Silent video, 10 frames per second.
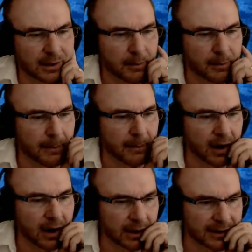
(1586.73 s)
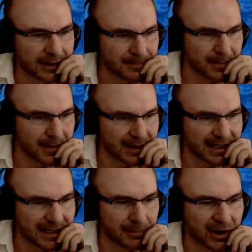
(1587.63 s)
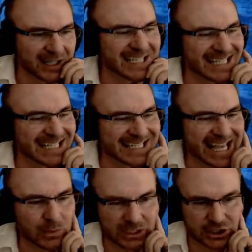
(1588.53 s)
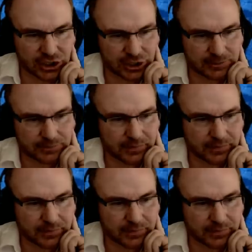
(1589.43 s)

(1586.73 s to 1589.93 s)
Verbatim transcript: Markham, Markan sandwich.